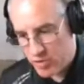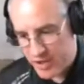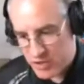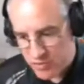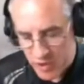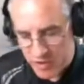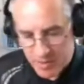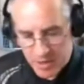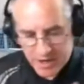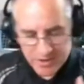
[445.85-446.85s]
do things for you.
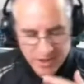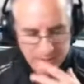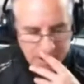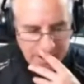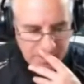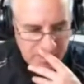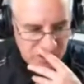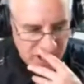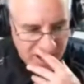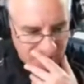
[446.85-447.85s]
That means
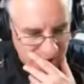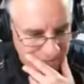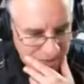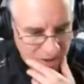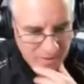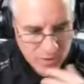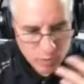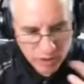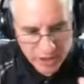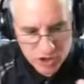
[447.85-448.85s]
they have a
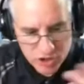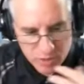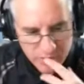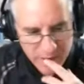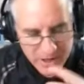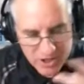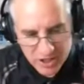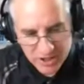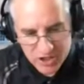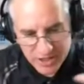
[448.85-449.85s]
relationship where they might say,
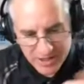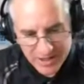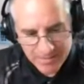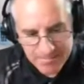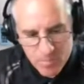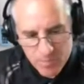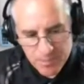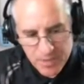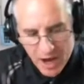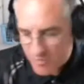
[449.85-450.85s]
listen,
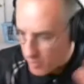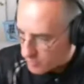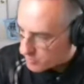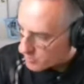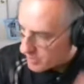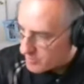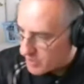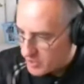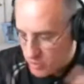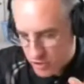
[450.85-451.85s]
I've heard through the
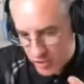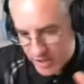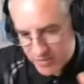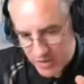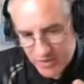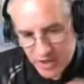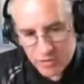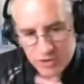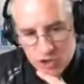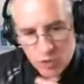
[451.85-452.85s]
grapevine you're trying to find the
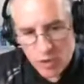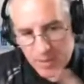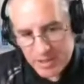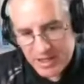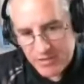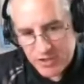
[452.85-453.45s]
Elven Sword. I'm going